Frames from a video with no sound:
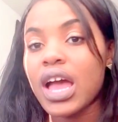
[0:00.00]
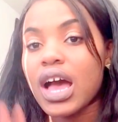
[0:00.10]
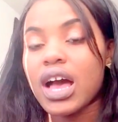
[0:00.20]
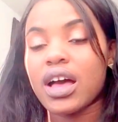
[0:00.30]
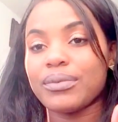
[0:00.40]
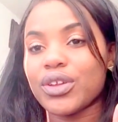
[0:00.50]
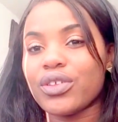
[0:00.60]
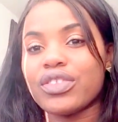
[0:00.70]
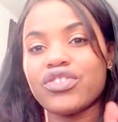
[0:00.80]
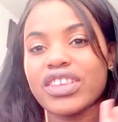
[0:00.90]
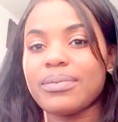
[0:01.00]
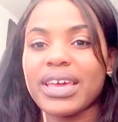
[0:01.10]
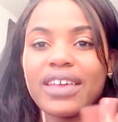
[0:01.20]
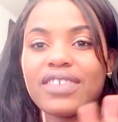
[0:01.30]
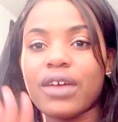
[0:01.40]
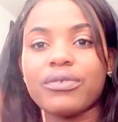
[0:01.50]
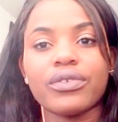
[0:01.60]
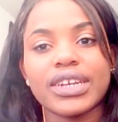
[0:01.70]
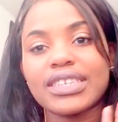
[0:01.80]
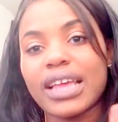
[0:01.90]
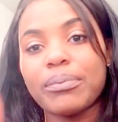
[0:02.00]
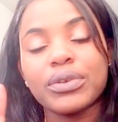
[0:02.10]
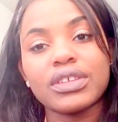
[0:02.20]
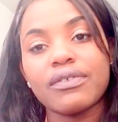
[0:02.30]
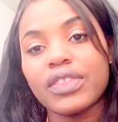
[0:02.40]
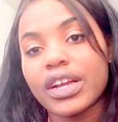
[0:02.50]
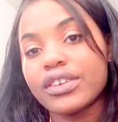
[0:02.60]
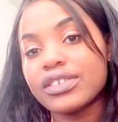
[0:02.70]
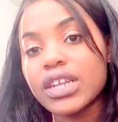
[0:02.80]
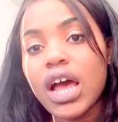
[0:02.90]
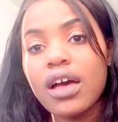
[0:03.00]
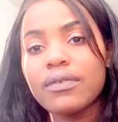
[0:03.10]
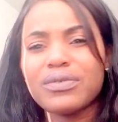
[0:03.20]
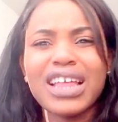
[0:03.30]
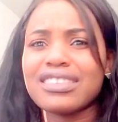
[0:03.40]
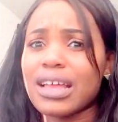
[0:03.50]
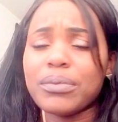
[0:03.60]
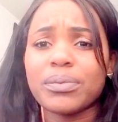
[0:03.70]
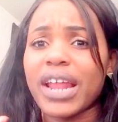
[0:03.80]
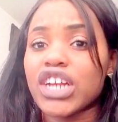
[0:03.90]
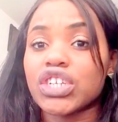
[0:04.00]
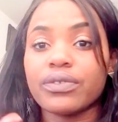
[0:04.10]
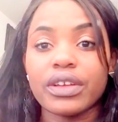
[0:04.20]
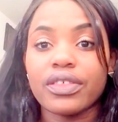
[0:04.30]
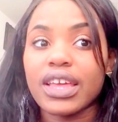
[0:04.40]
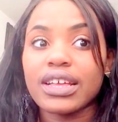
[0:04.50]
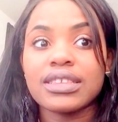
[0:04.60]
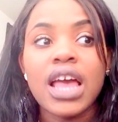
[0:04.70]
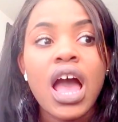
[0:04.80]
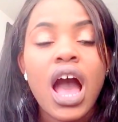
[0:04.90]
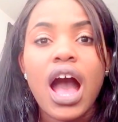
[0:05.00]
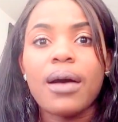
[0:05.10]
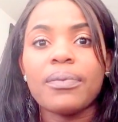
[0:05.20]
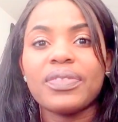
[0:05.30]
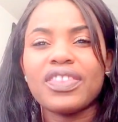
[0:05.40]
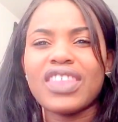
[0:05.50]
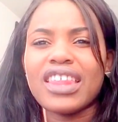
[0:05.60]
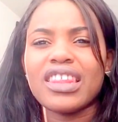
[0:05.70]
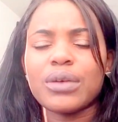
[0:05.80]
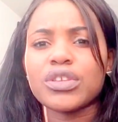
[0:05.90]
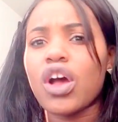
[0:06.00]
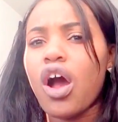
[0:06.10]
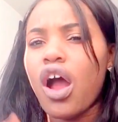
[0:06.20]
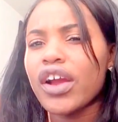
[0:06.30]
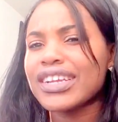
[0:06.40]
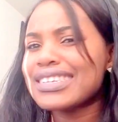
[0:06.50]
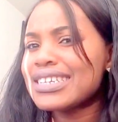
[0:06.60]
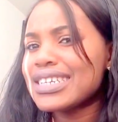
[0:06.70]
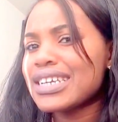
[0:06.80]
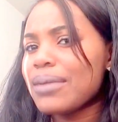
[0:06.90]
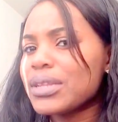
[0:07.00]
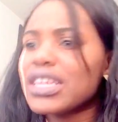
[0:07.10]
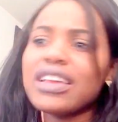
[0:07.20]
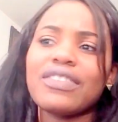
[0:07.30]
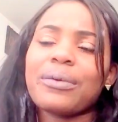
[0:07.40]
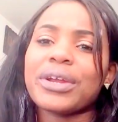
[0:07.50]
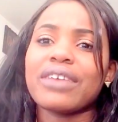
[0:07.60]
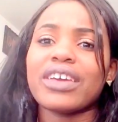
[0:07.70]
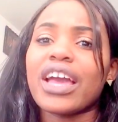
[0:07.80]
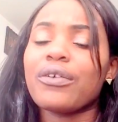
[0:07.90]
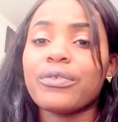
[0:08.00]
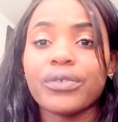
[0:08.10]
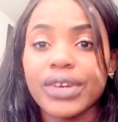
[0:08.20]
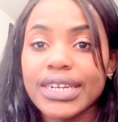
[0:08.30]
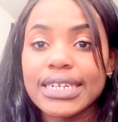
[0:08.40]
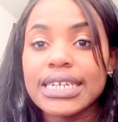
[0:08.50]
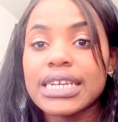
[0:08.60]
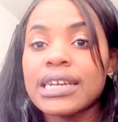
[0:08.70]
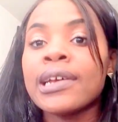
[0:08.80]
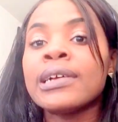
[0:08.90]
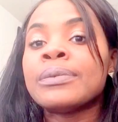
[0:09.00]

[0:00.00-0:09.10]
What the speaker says: Tresemme gives out free samples of their stuff. Not samples, but actually real things. Then there was Argan tea, I believe, that were giving out free tea,